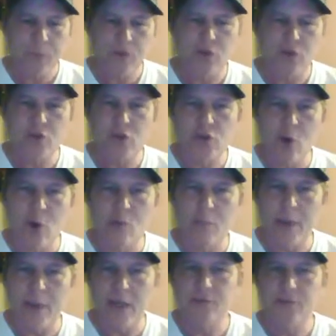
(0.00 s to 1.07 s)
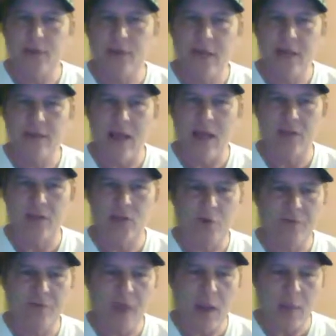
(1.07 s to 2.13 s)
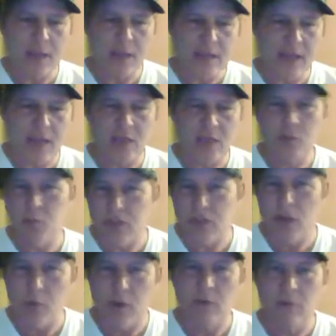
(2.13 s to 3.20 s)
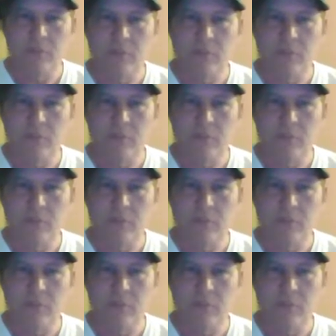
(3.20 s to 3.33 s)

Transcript: The show pays for their debt. So if I win the case, which I will,